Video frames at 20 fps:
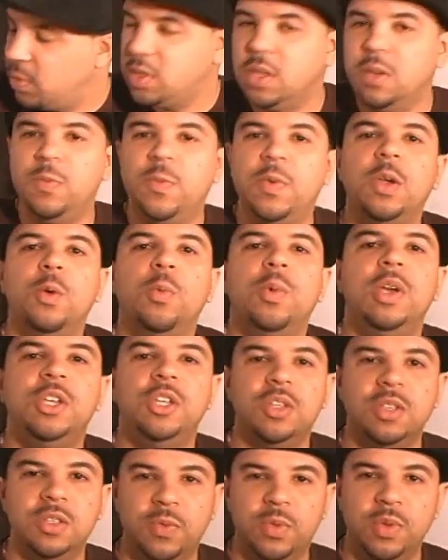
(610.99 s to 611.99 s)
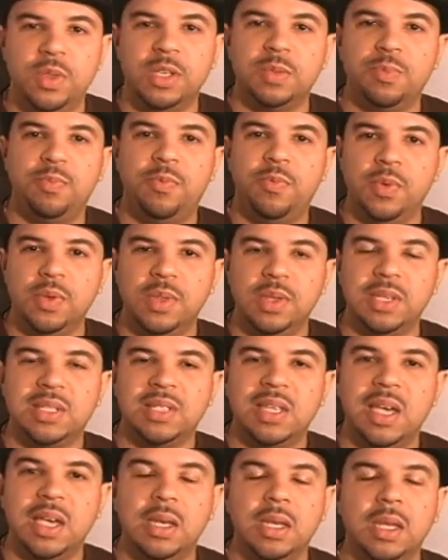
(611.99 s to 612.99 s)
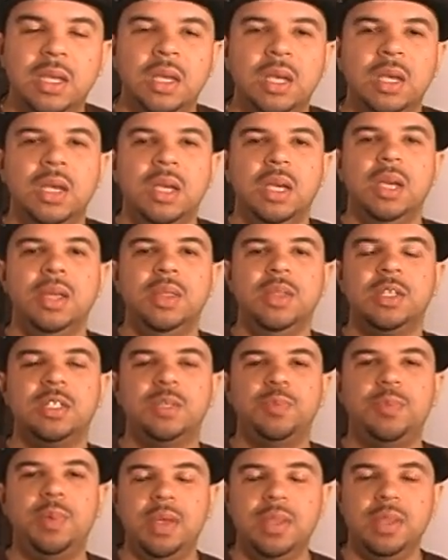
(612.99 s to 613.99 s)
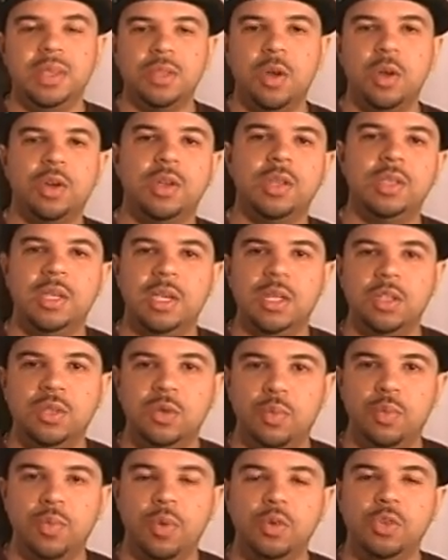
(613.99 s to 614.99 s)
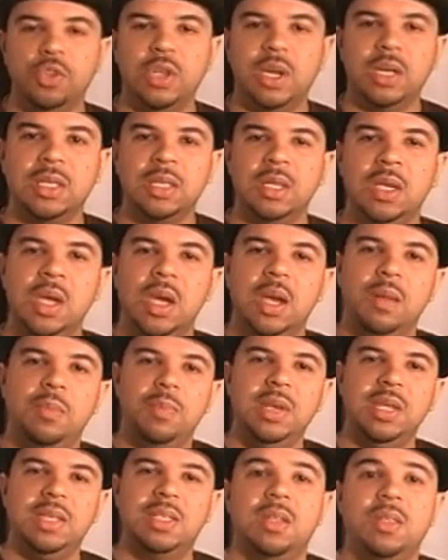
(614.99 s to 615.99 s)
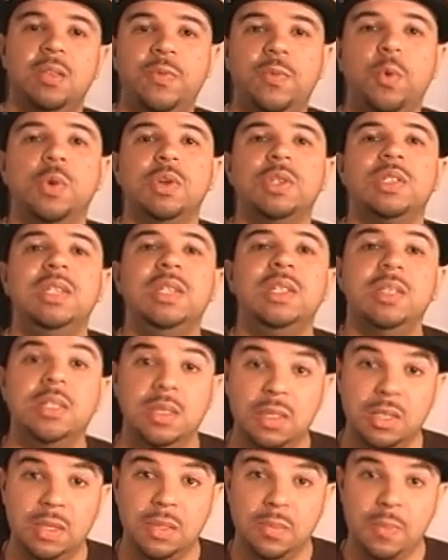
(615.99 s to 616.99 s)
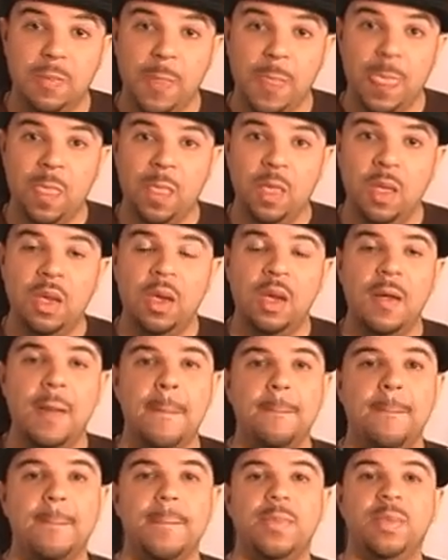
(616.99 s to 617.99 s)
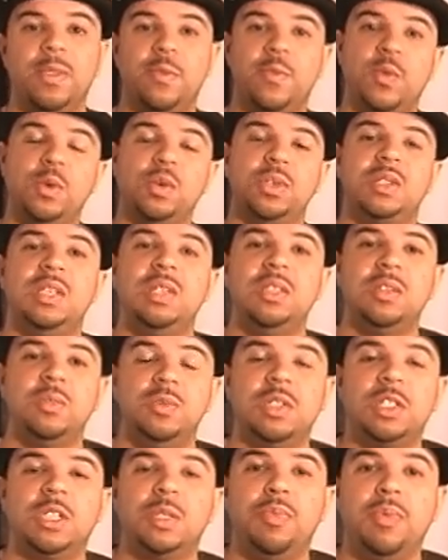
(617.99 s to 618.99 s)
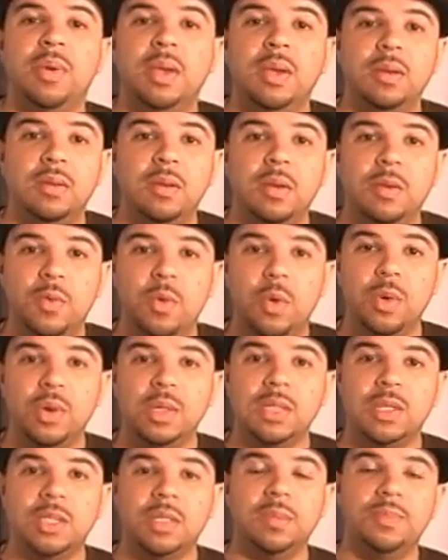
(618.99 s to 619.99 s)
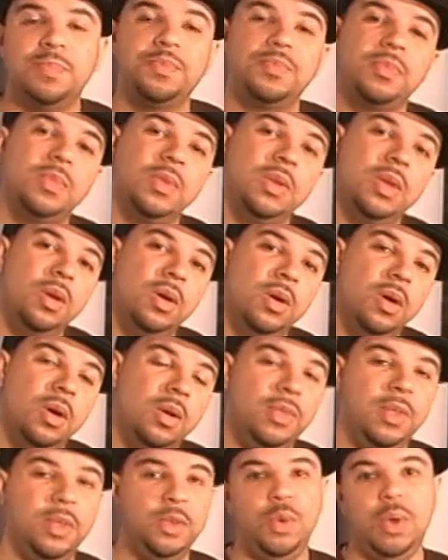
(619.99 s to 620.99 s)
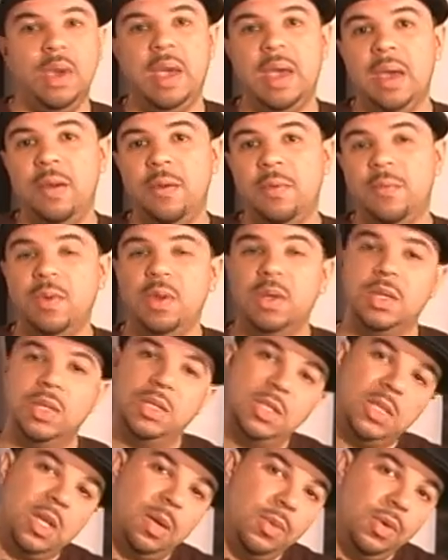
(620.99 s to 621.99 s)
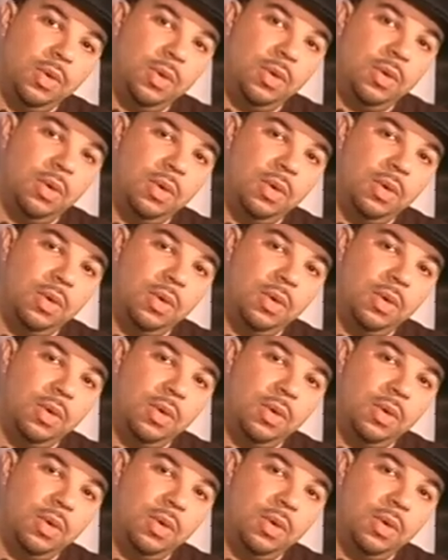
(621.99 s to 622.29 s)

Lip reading: configurations for this site, in this architectural project, based on the 4 seasons. The first season was spring, of course. Then you have summer,